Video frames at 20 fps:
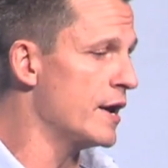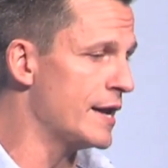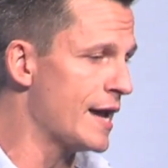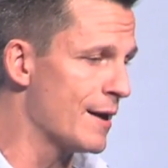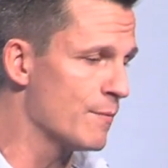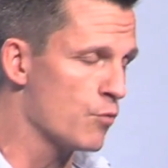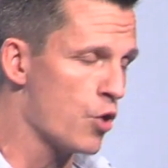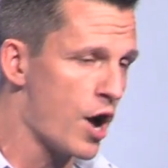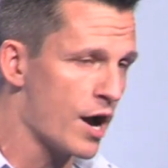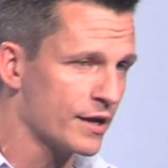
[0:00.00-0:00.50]
and
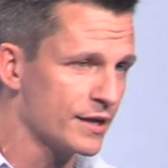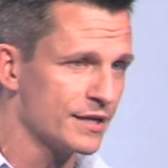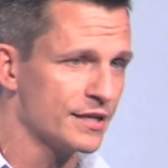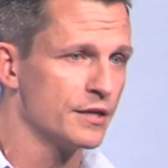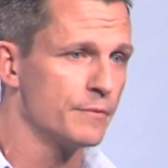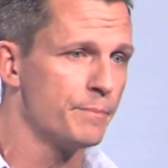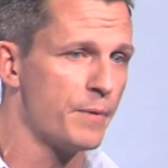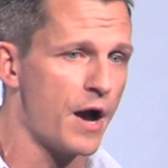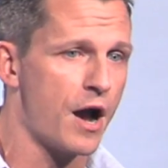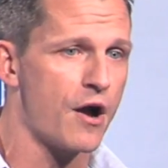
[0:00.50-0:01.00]
I'm walking to
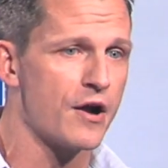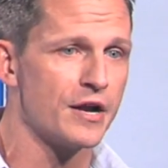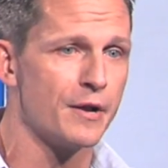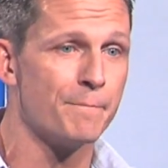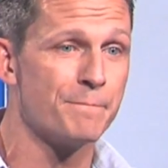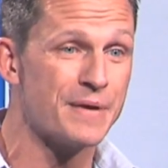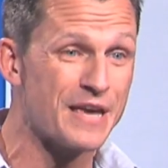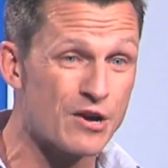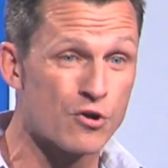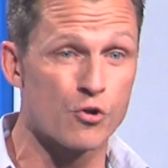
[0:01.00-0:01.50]
the bar, I had a
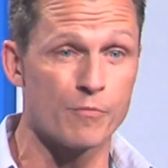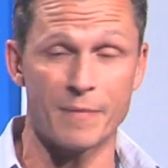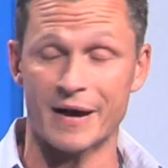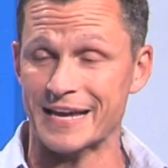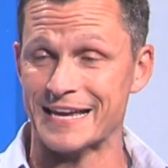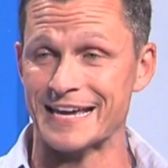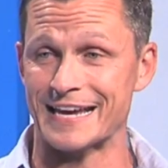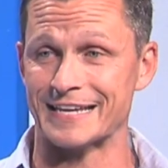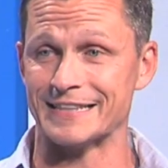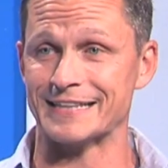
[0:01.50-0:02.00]
beer in my
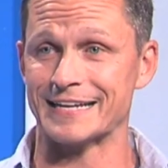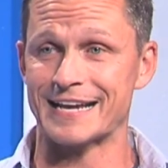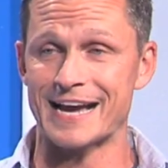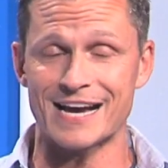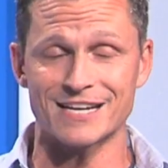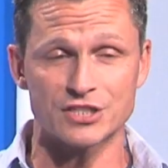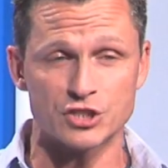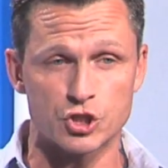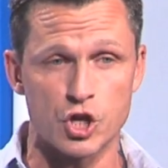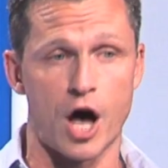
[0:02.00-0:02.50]
hand. The
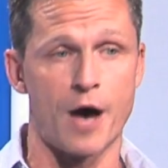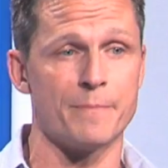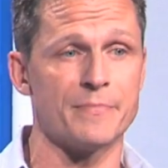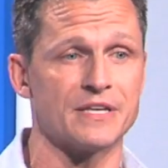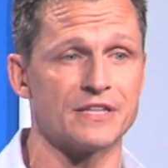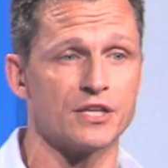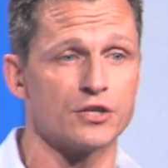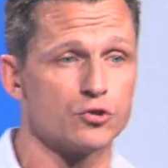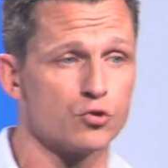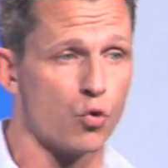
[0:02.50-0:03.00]
guy stopped me
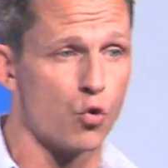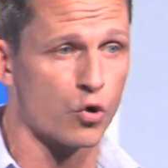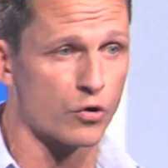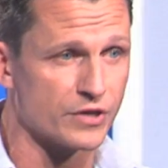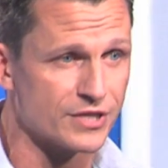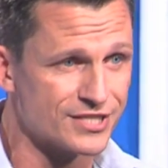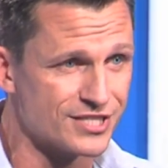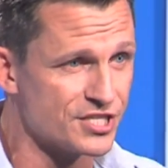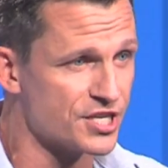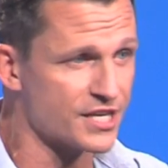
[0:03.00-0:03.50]
at the door.
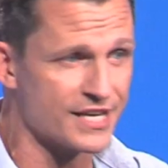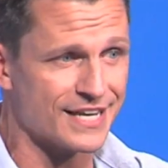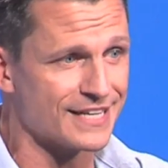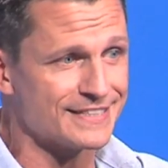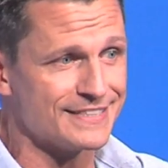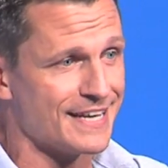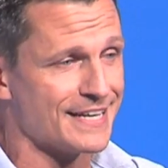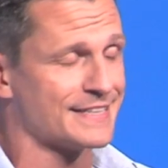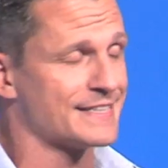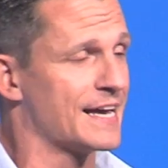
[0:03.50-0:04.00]
He said, "You
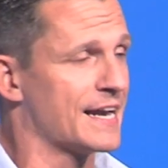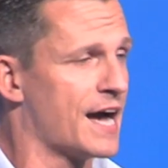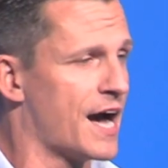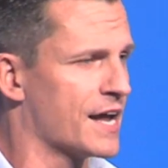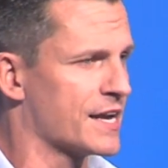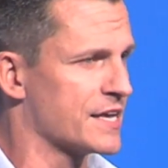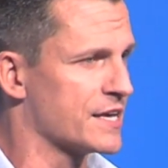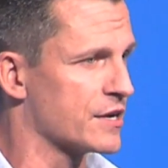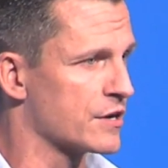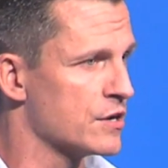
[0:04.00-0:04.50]
can't take that
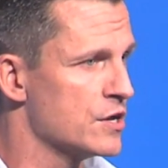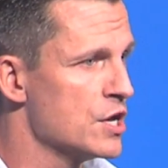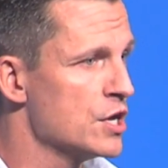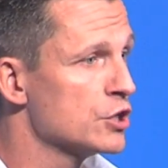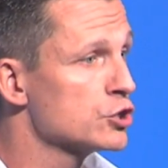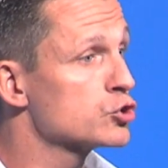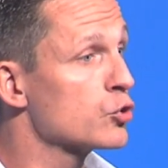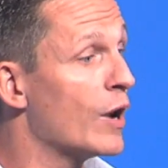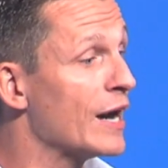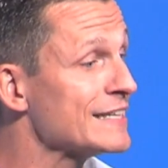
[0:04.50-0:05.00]
out of here."
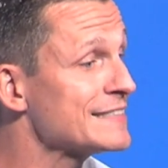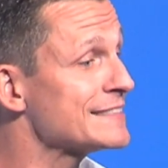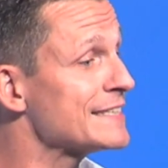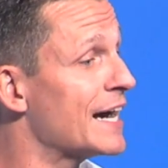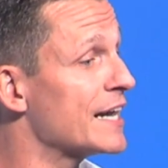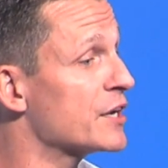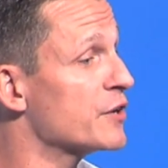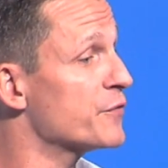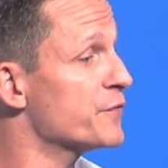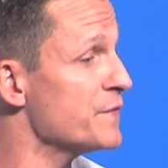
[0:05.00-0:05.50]
So I
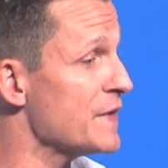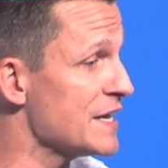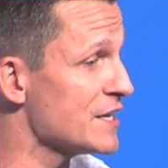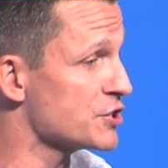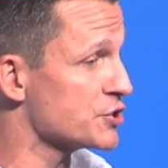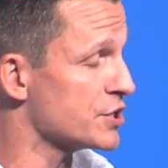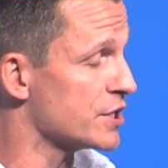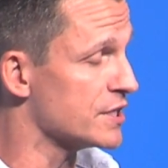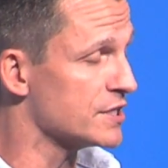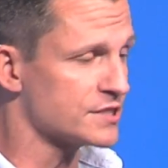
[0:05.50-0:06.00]
started to
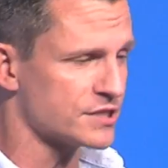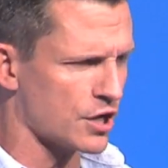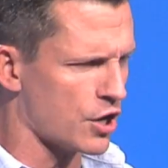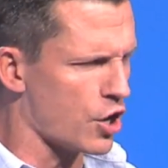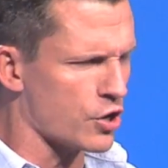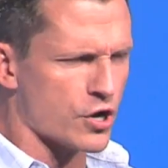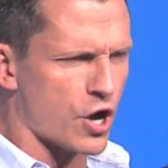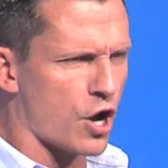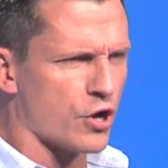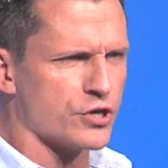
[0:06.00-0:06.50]
finish it. And he said,
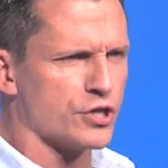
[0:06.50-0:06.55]
"Oh, no,